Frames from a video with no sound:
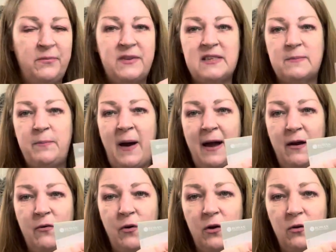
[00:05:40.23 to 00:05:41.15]

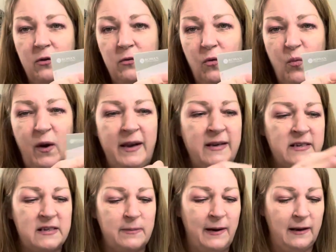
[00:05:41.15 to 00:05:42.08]
spiral
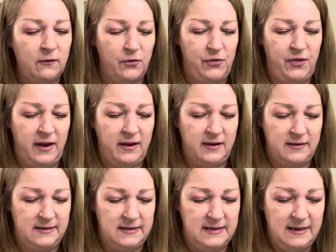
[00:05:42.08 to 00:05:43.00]
windmill
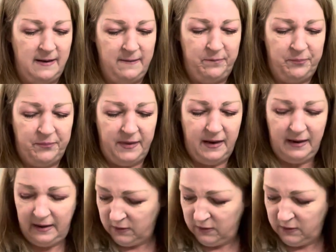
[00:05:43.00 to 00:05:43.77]
things.